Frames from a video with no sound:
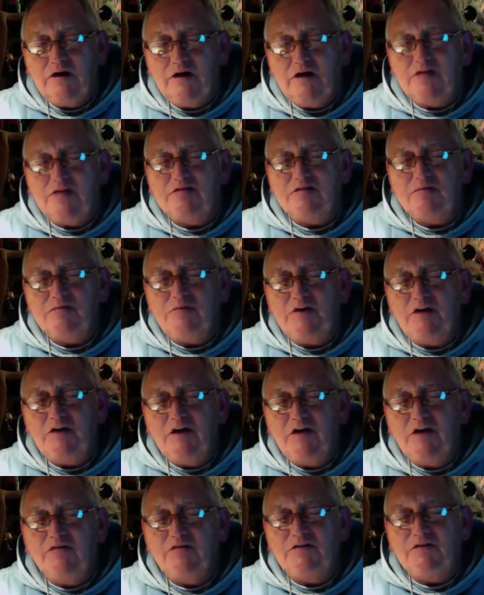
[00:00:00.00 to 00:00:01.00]
as the
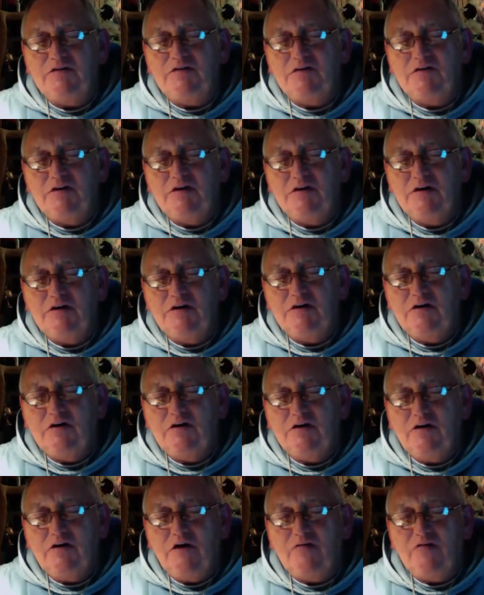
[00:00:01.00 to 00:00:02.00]
beloved
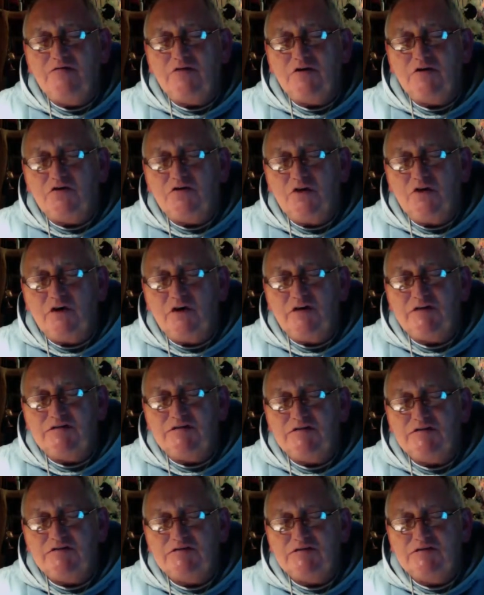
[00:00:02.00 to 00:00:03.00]
of the
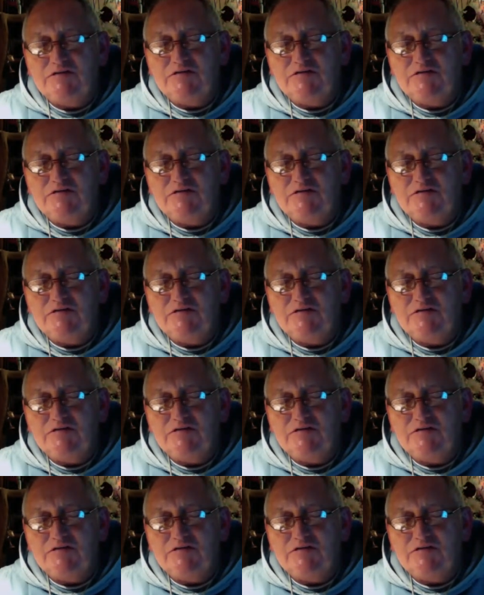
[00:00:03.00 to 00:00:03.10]
Christ